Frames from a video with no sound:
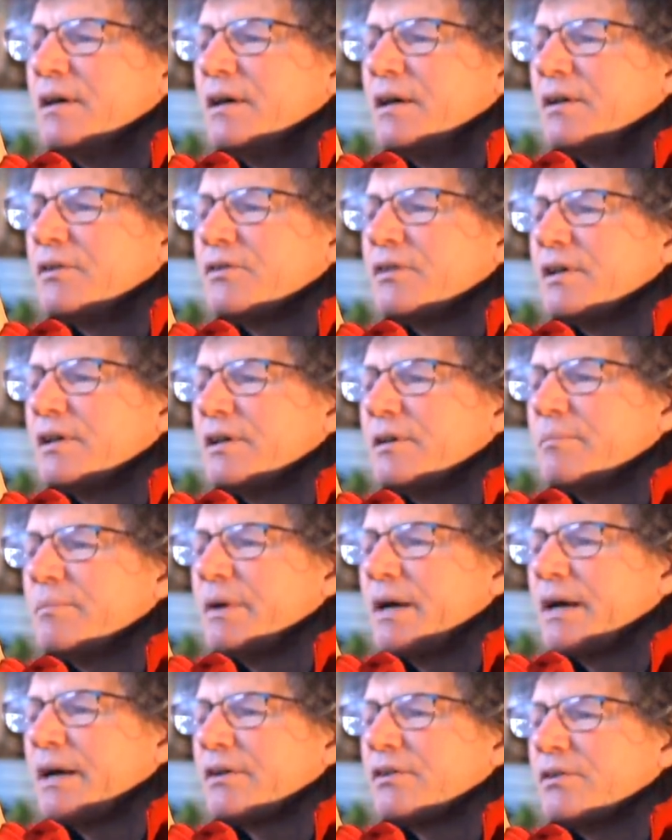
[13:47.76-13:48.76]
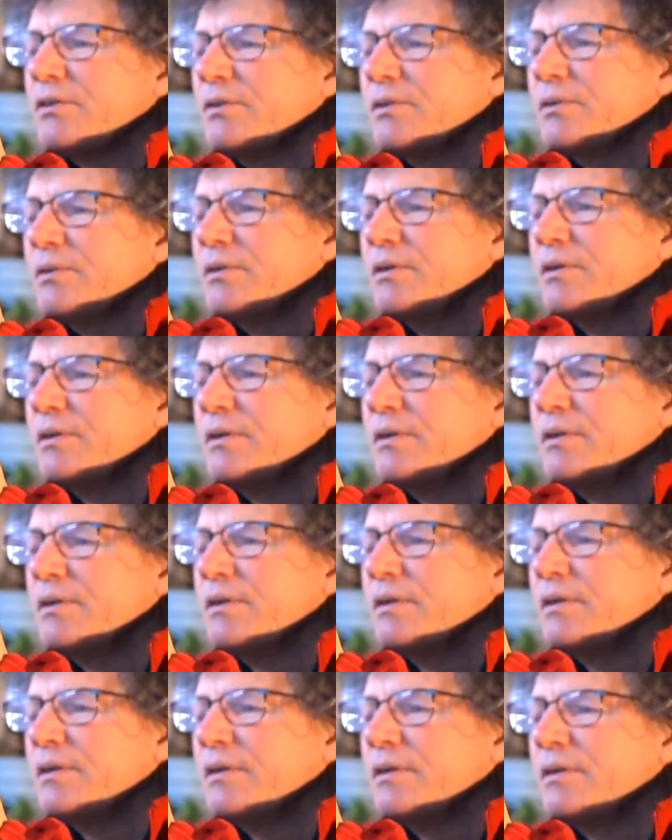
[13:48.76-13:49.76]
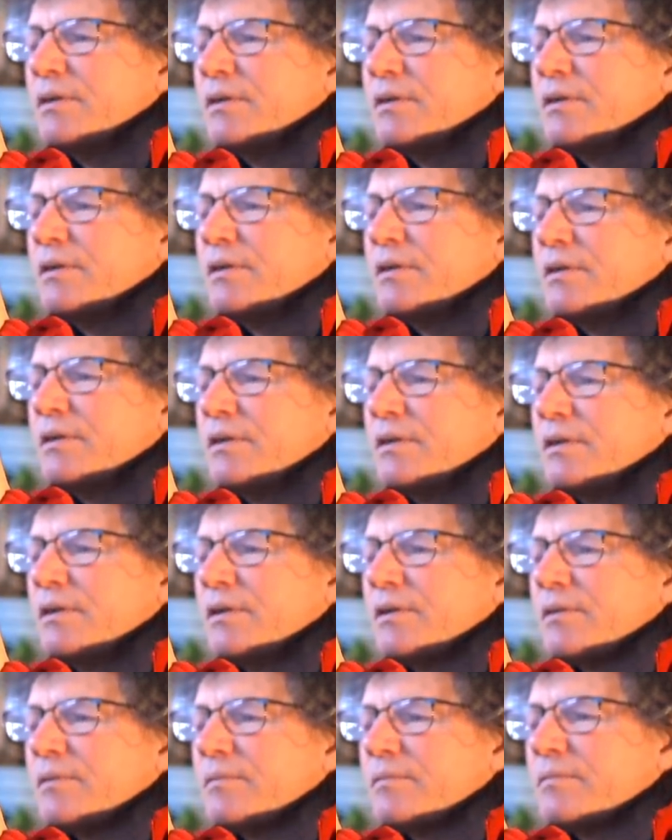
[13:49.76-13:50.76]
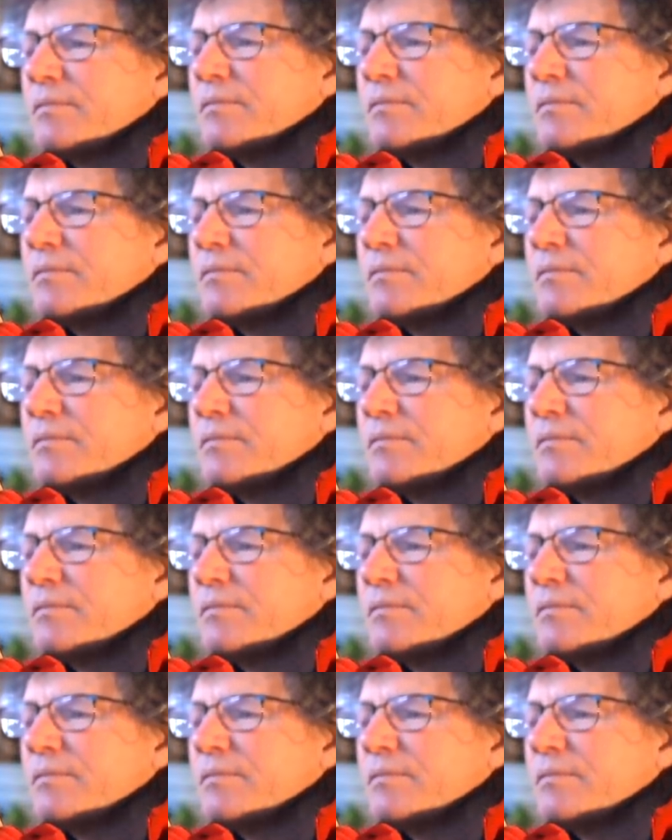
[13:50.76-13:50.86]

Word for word: I'll take it back to here.